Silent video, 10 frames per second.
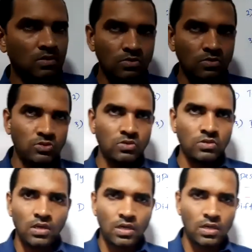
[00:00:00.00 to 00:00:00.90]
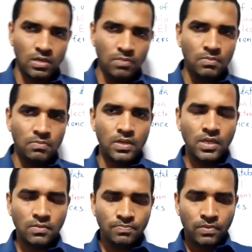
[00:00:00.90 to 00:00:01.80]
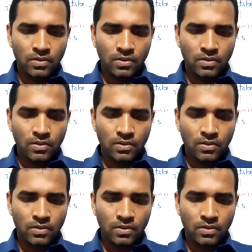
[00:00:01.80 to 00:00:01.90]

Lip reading: you should remember, right?